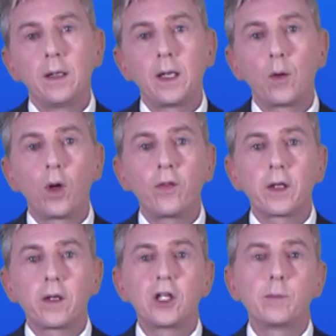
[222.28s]
Now, one
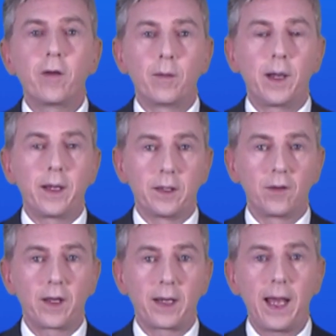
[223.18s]
thing you need to bear in mind
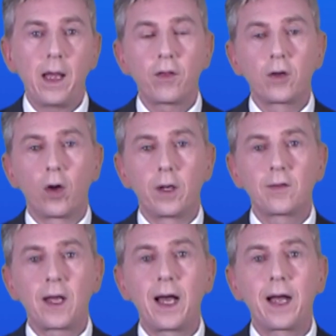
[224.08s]
is that ethanol
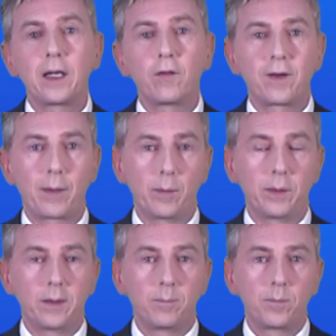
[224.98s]
is highly
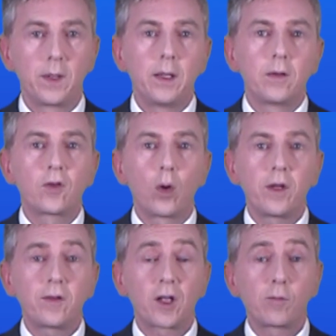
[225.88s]
flammable, so
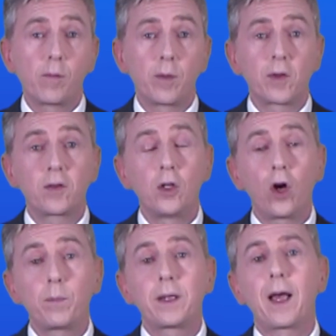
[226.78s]
this experiment must
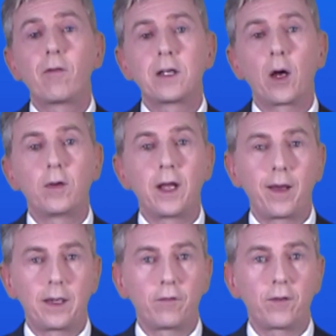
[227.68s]
not be carried out near
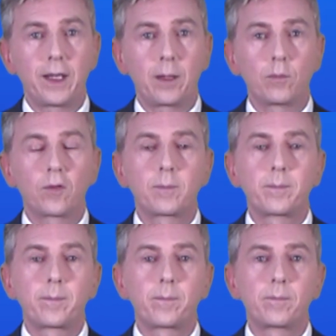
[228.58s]
any flames.
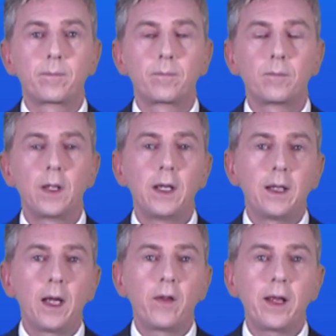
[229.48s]

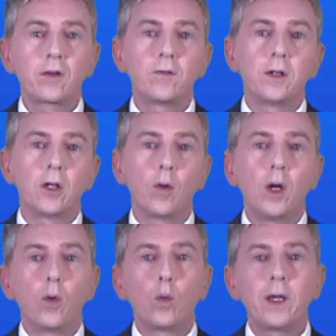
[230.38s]
In the next video,
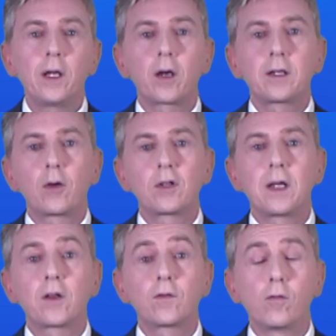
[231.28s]
we look at how to
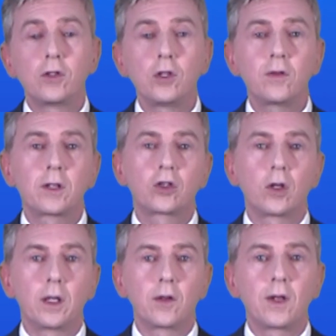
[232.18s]
test for reducing
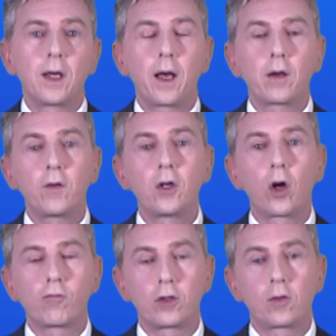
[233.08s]
sugars and for
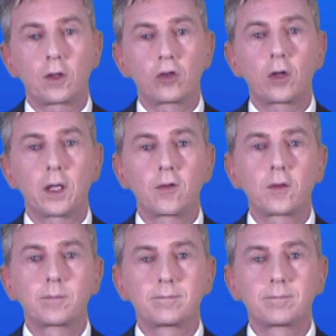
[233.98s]
non-reducing sugars.